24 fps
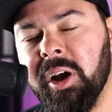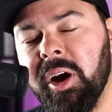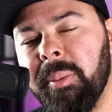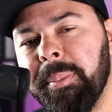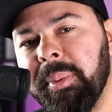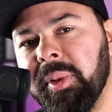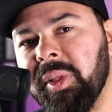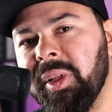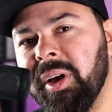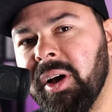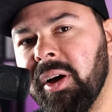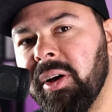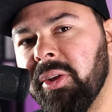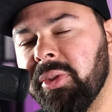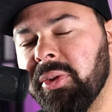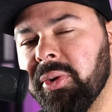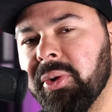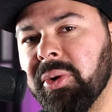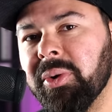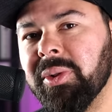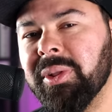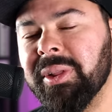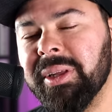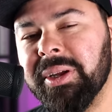a couple
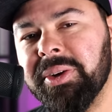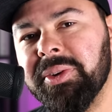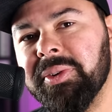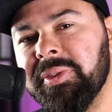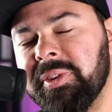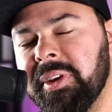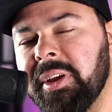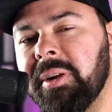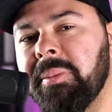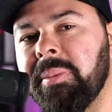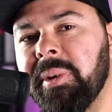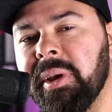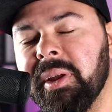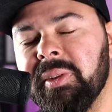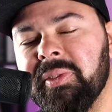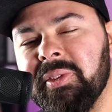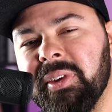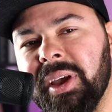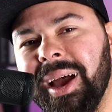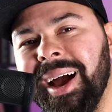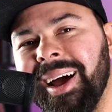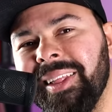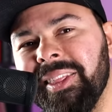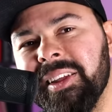other little
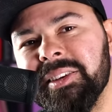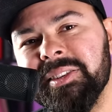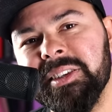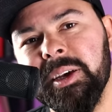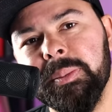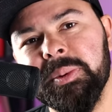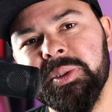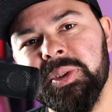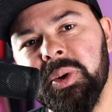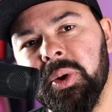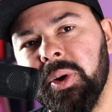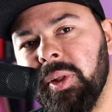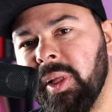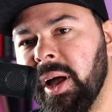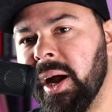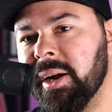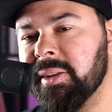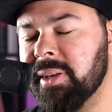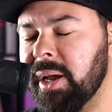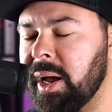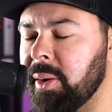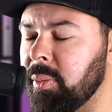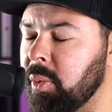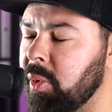tidbits on this episode of
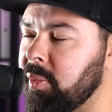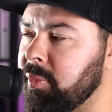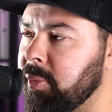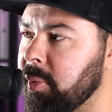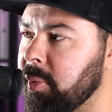Locked On